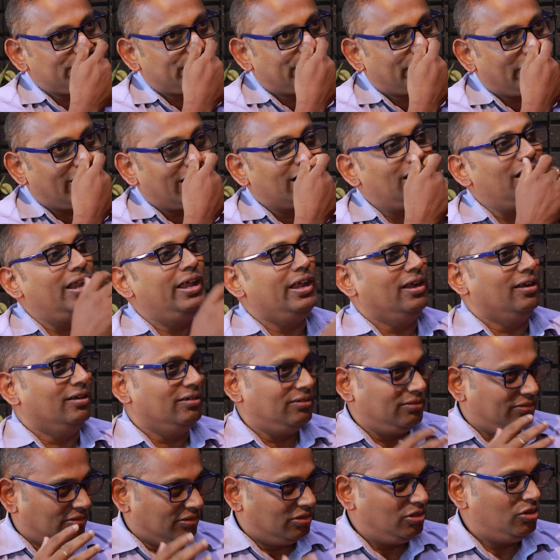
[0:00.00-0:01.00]
are struggling
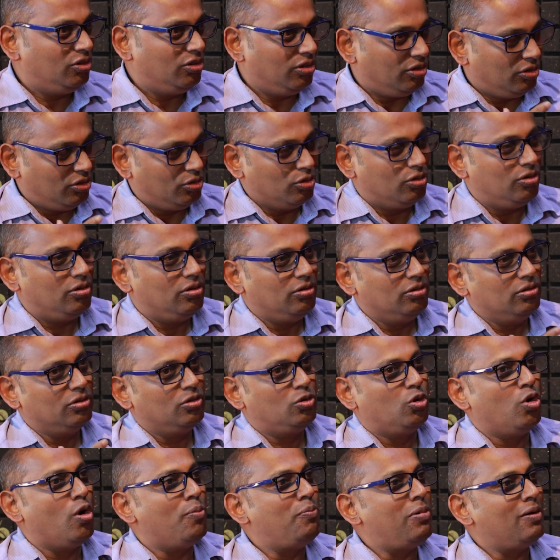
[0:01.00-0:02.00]
to
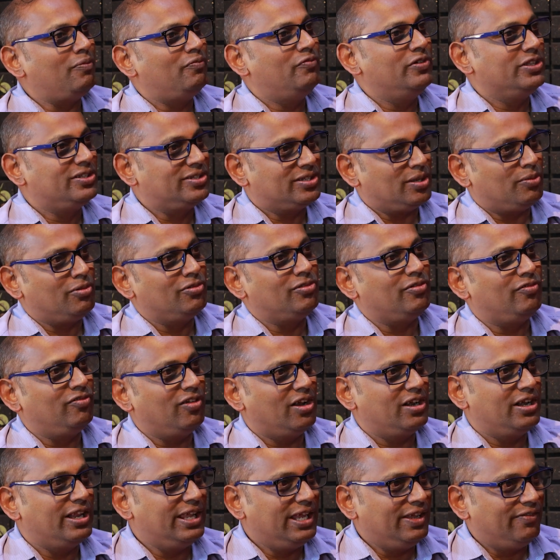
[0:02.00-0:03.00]
cope up with some of the
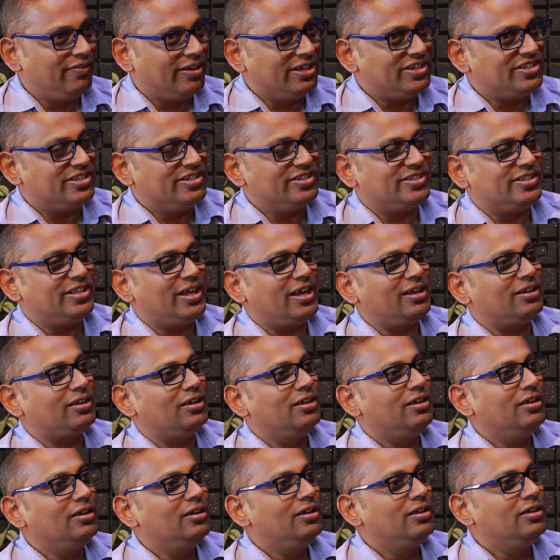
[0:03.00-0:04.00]
flooding events is that
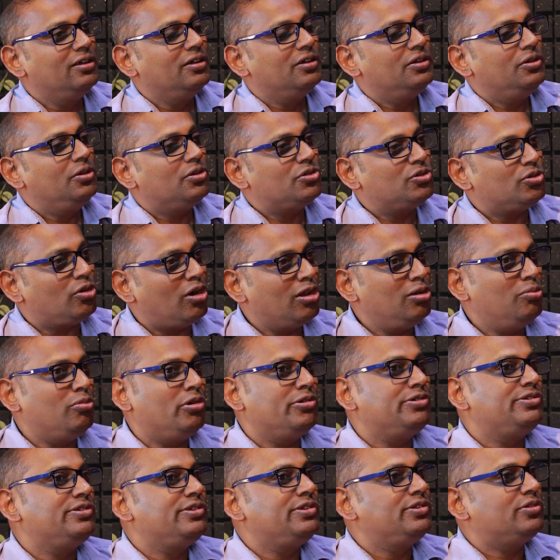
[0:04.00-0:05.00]
the soil
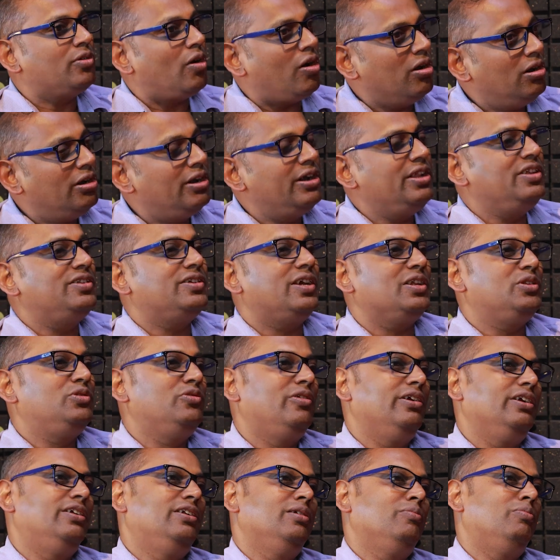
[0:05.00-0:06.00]
moisture is already
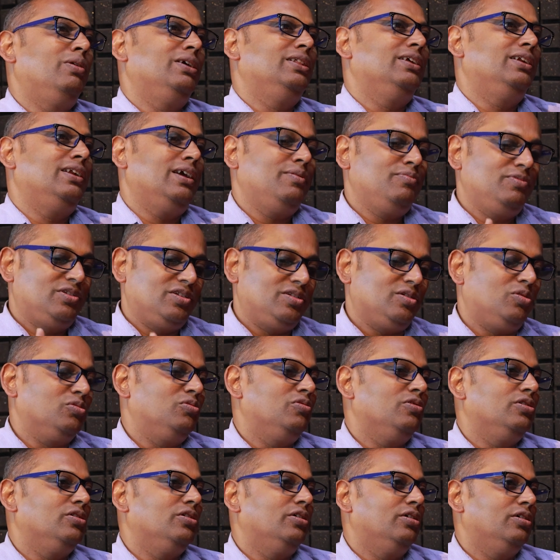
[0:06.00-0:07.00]
saturated by the time the
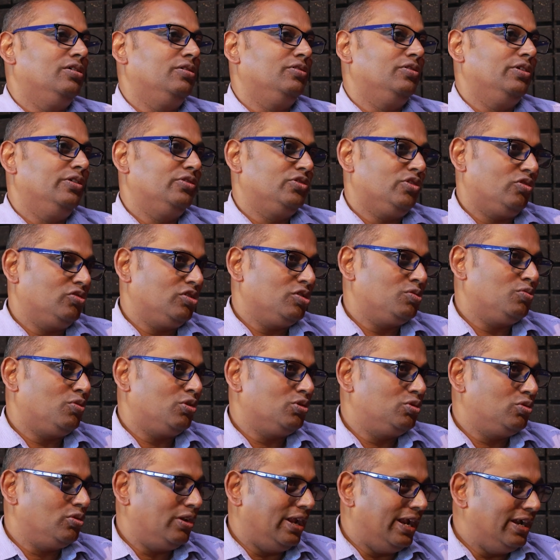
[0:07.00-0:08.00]
Southwest
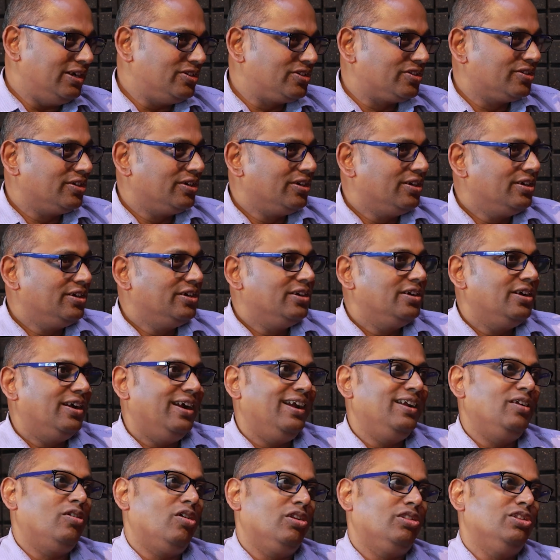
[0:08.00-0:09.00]
Monsoon ends
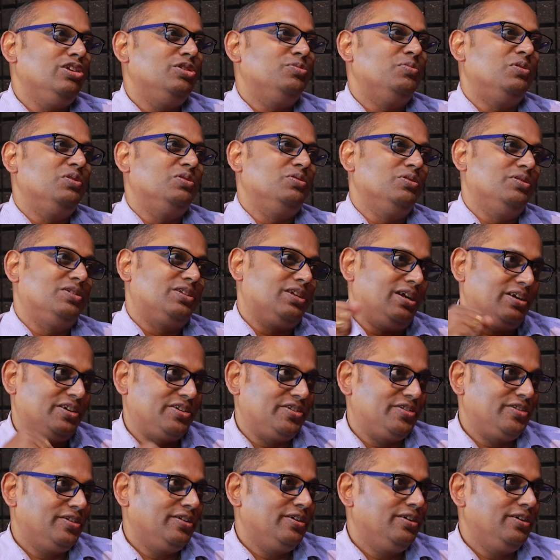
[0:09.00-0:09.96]
and North East Monsoon starts.